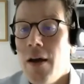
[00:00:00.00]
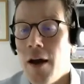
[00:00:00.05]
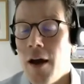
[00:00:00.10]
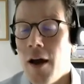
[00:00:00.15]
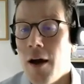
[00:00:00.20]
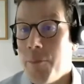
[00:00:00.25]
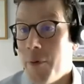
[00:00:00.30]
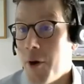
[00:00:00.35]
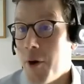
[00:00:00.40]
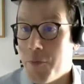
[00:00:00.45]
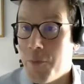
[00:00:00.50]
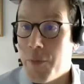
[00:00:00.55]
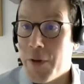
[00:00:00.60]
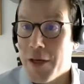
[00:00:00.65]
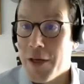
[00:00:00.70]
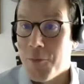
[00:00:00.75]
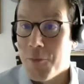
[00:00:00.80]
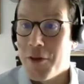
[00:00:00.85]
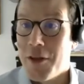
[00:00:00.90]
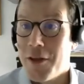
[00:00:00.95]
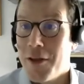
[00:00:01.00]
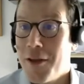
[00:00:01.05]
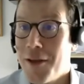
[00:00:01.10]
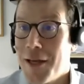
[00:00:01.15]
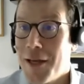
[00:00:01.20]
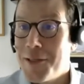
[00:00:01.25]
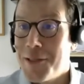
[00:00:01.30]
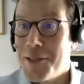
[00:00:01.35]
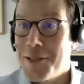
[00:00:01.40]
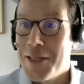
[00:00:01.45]
uh, both beginning with the
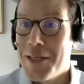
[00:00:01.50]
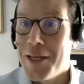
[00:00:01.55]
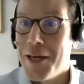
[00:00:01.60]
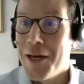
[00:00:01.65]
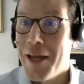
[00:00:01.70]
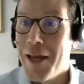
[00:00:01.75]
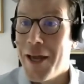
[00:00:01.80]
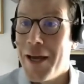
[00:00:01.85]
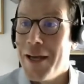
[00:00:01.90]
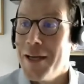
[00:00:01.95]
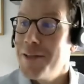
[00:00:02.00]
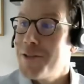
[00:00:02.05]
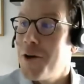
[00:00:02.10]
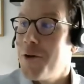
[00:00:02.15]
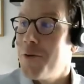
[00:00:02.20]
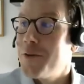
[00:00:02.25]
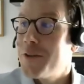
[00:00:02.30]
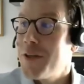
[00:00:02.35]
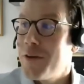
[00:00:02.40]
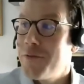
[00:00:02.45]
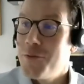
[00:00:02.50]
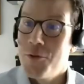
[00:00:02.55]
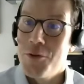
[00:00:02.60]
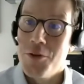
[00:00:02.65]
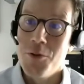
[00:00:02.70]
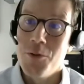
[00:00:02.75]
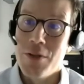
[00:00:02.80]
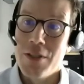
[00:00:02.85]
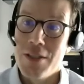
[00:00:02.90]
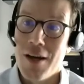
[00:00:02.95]
letters DIA, so
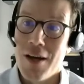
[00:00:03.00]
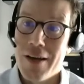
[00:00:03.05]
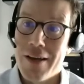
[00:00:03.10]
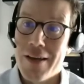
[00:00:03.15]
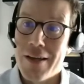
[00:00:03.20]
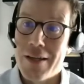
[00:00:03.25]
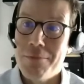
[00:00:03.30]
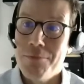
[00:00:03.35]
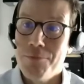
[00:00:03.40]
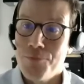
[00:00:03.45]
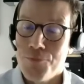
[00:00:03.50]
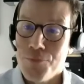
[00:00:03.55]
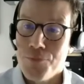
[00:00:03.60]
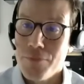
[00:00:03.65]
Daifuku and Daikin.